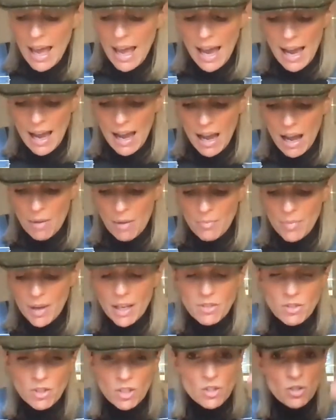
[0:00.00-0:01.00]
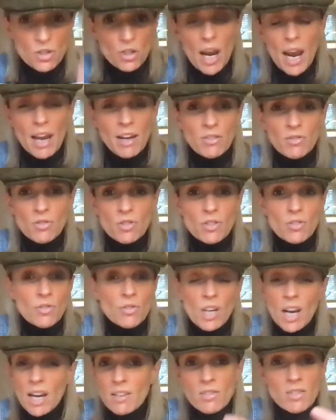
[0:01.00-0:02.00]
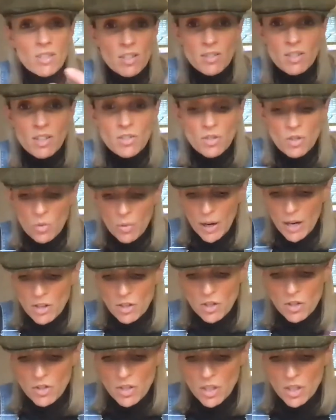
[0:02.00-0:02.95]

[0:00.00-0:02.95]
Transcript: and just change the situation.